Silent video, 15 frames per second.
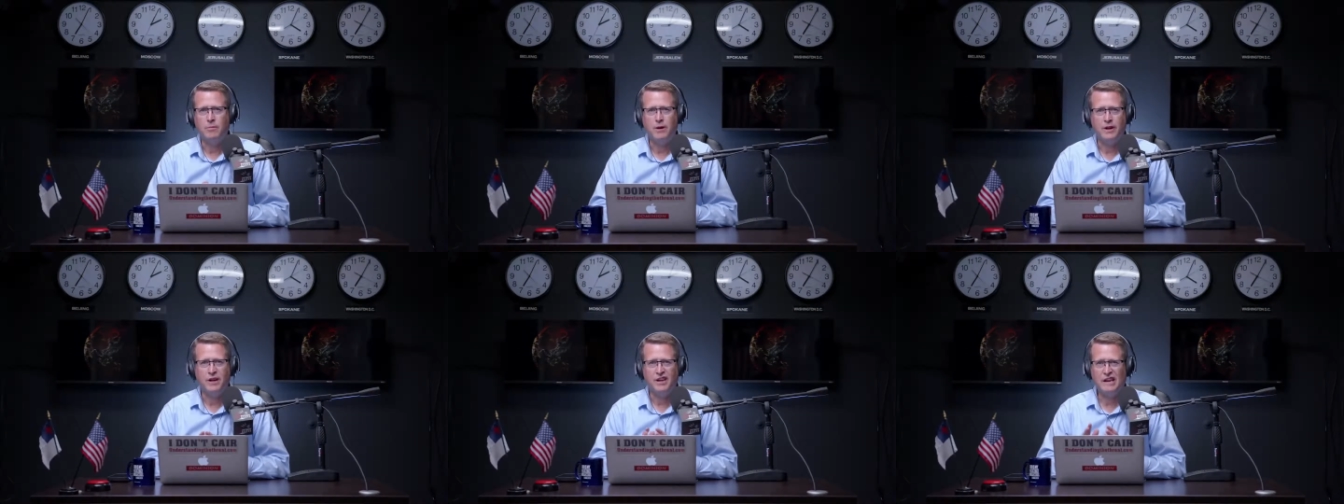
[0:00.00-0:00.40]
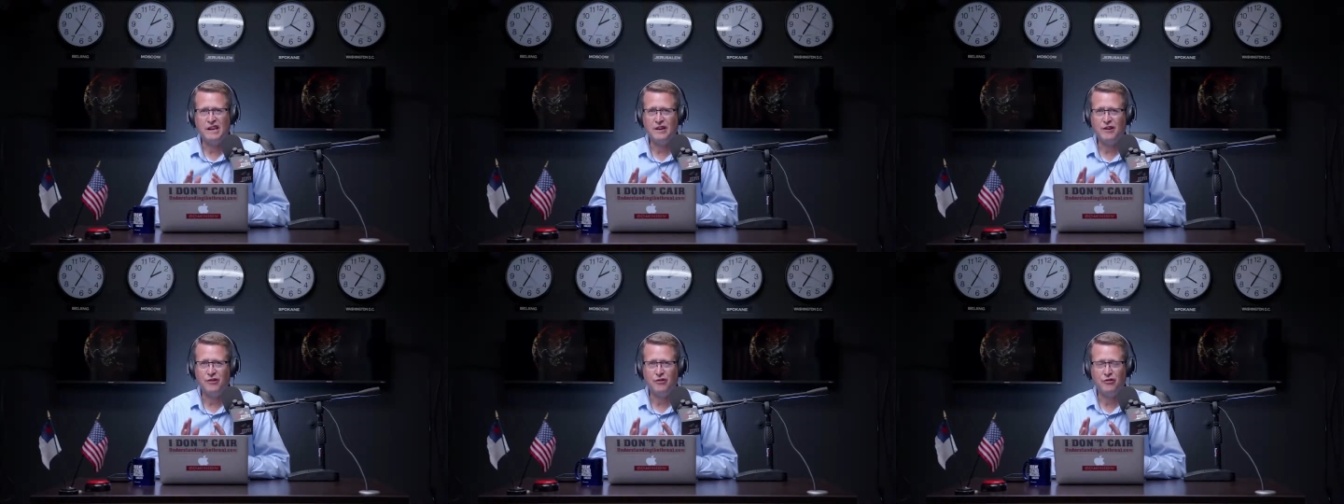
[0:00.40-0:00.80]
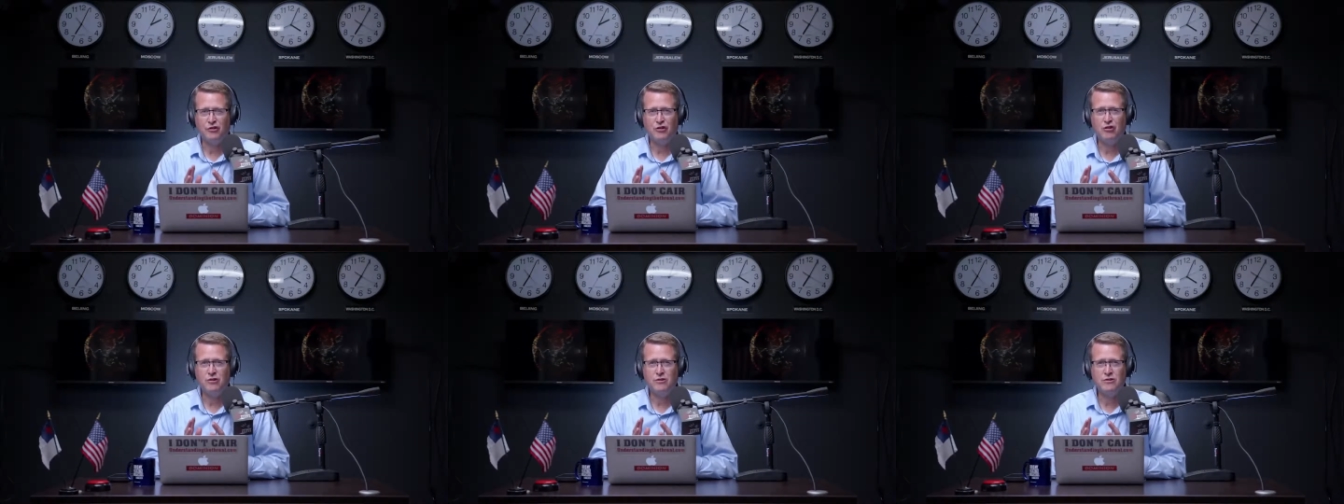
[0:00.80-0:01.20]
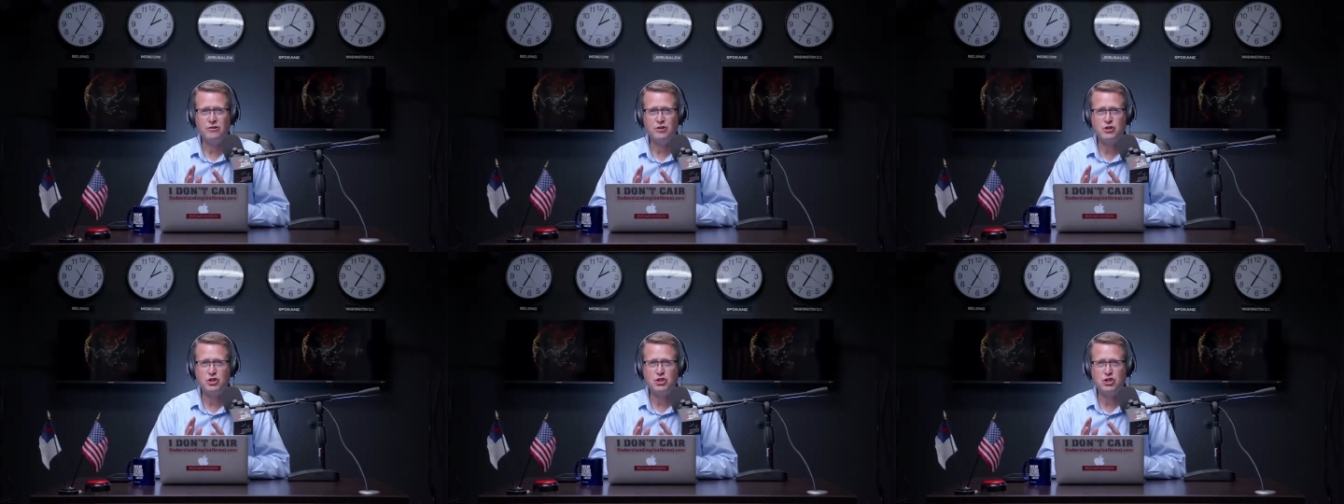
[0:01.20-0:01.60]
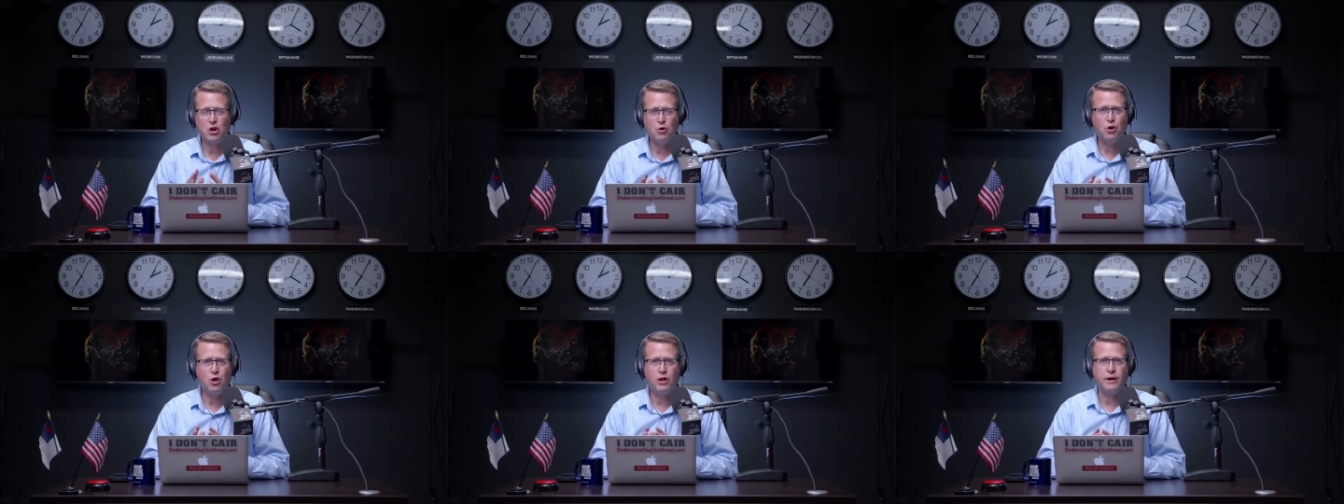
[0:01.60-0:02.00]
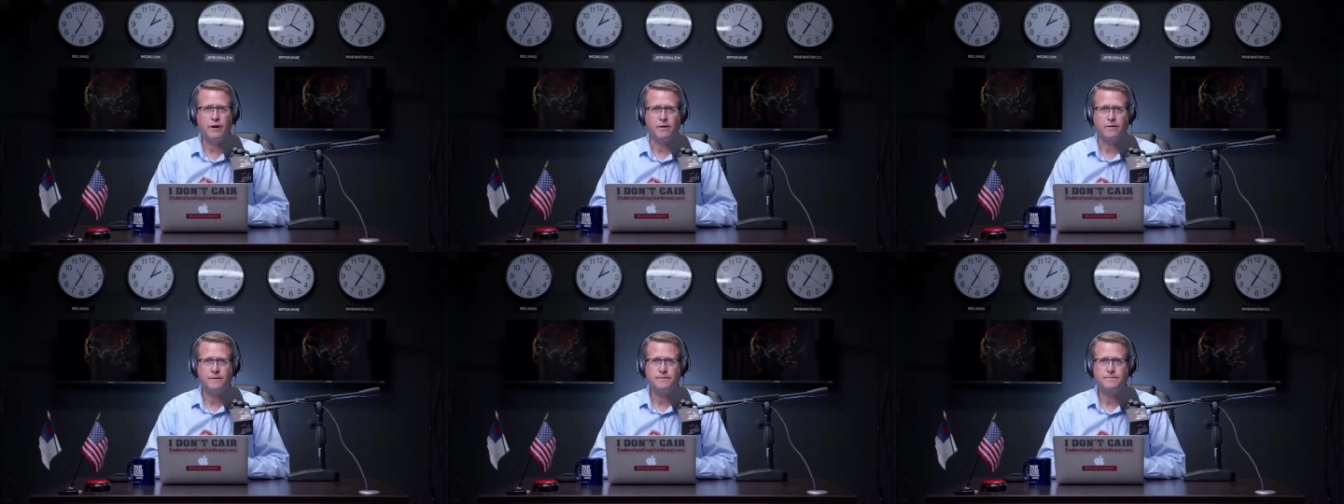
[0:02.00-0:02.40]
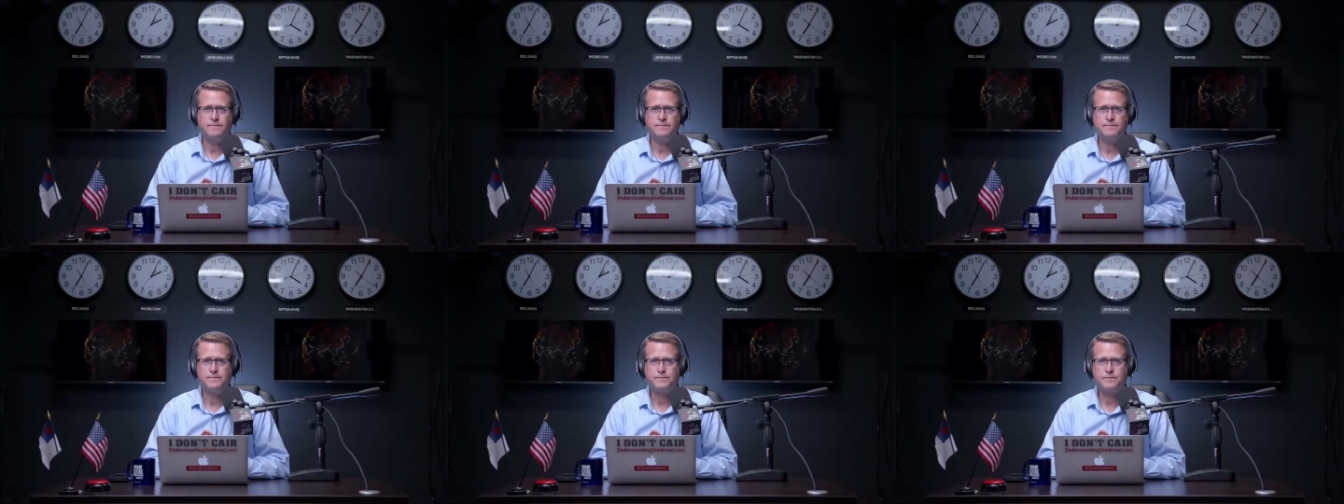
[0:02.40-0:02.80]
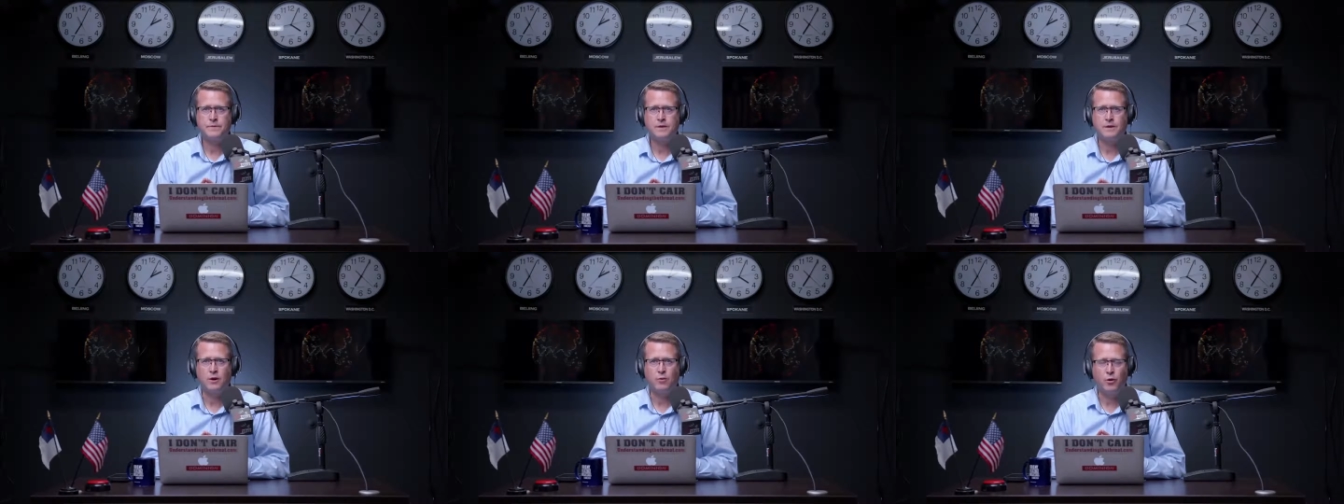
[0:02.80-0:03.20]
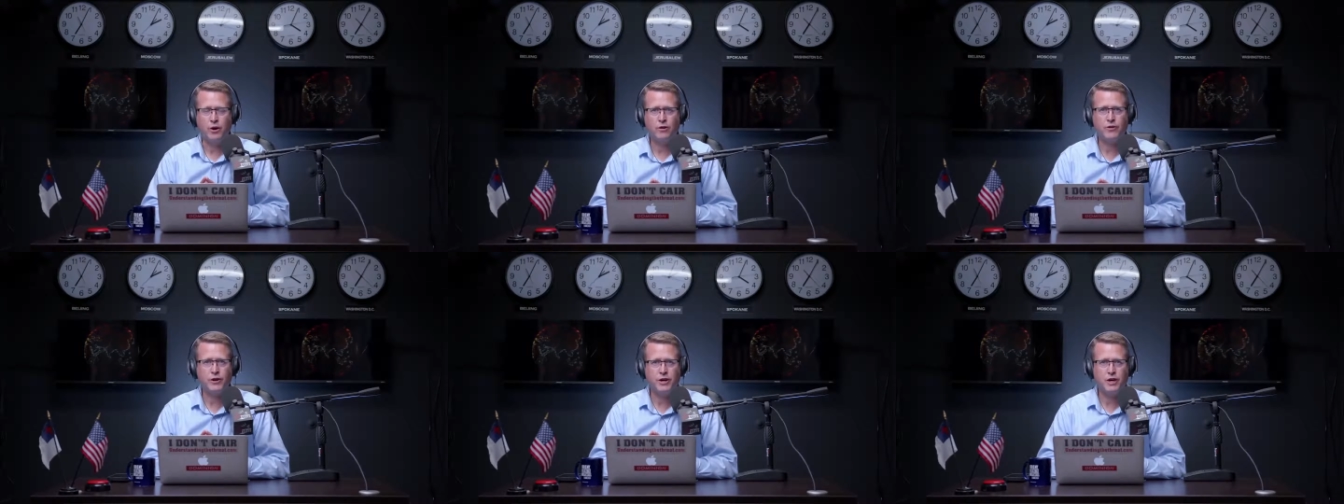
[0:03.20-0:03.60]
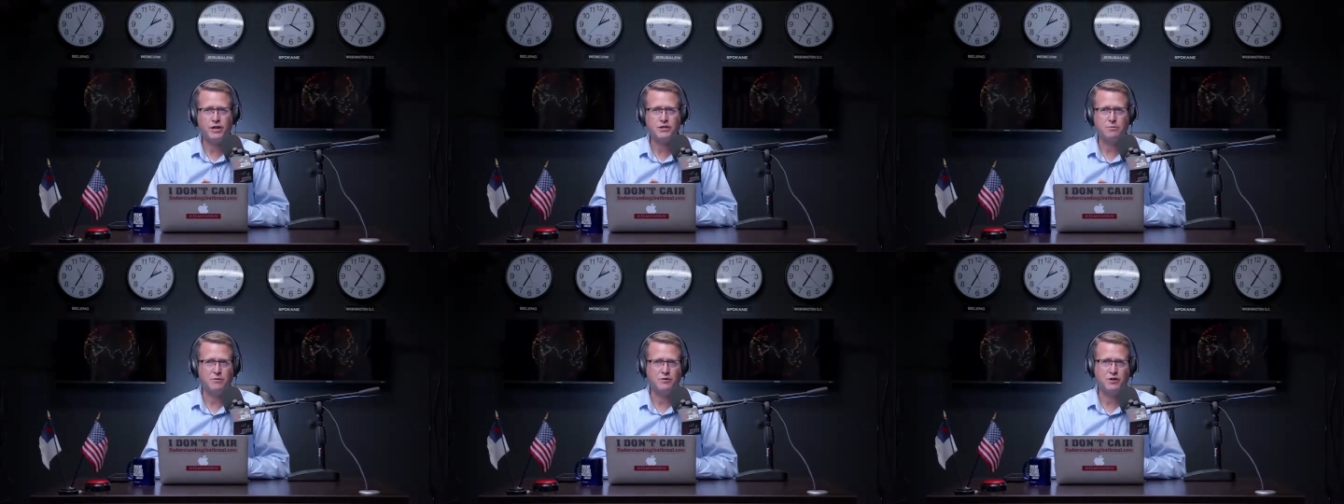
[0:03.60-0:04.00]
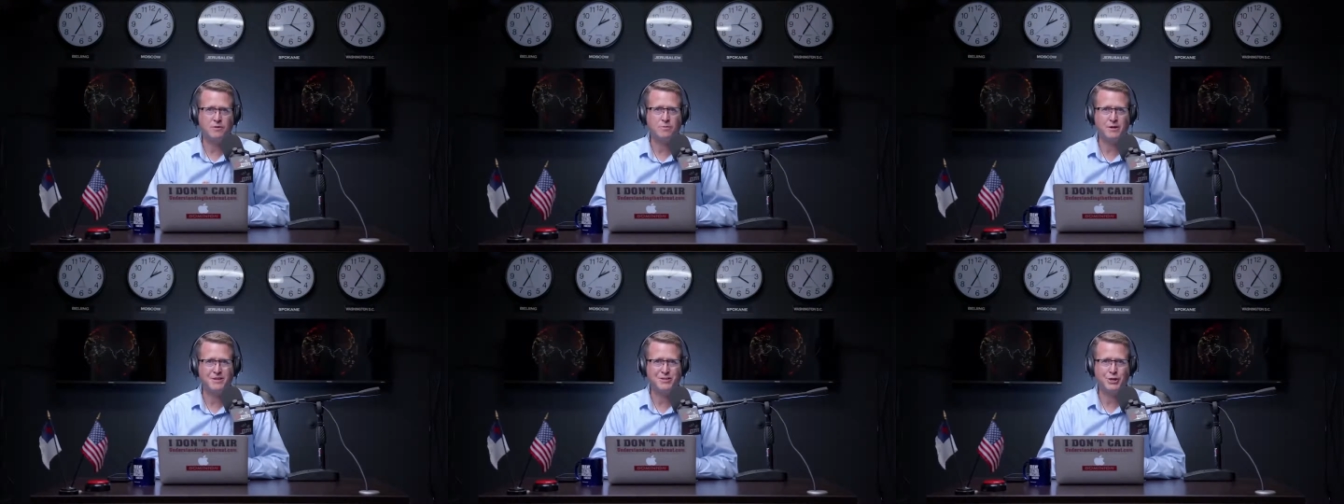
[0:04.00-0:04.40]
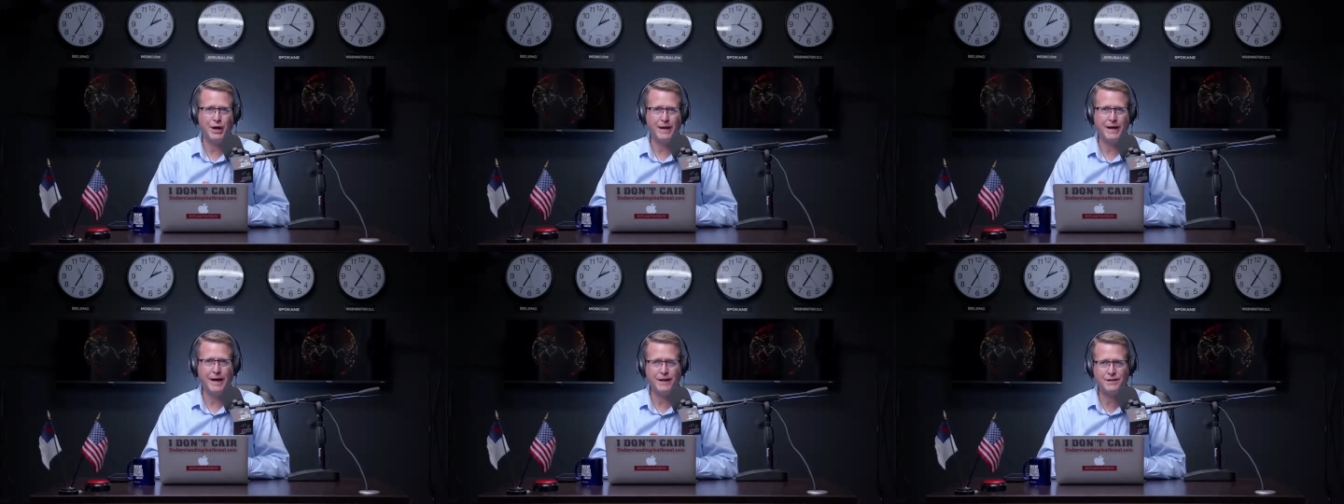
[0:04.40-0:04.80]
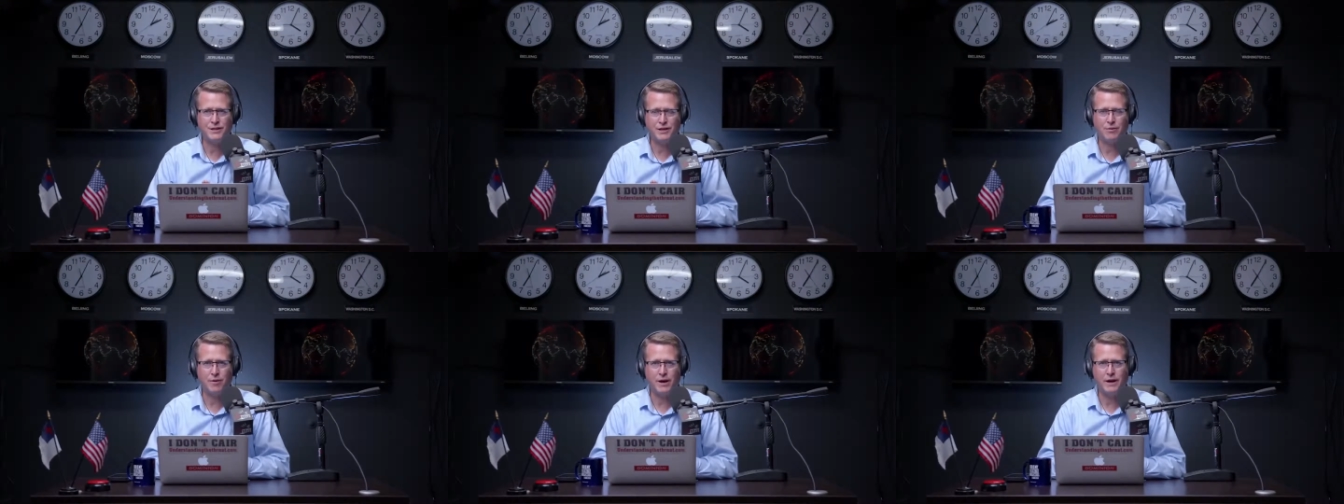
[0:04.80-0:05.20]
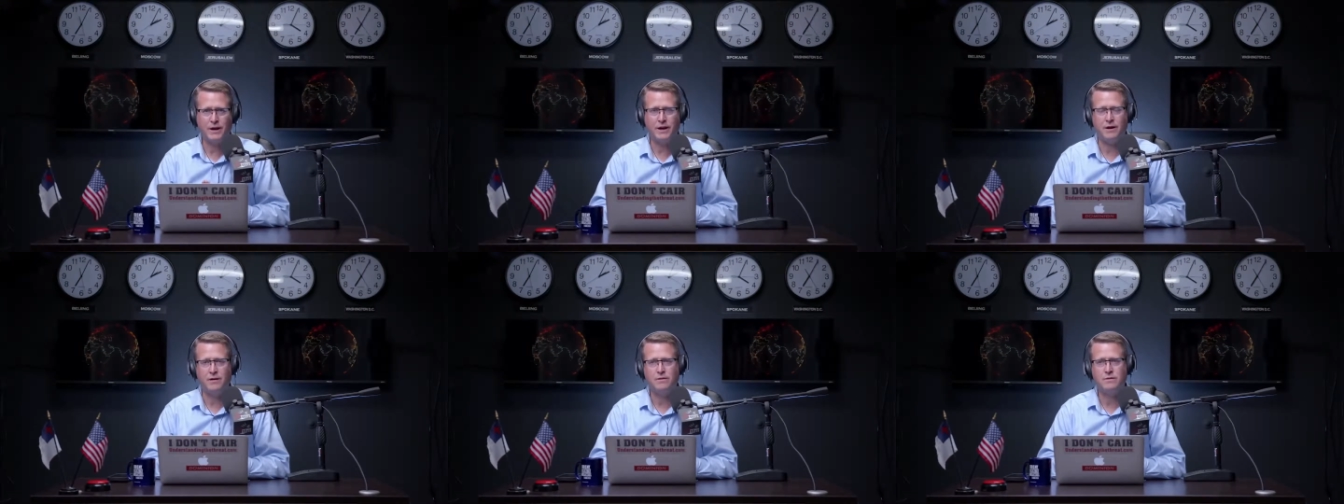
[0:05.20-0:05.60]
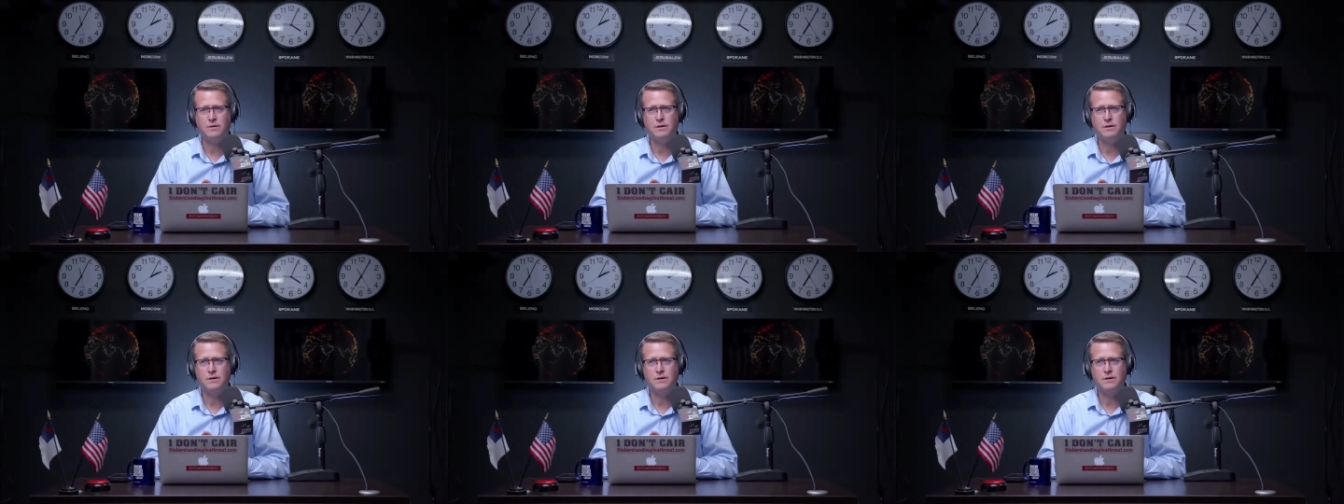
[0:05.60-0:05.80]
but it is so clear that we're on the cusp of something gigantic right now.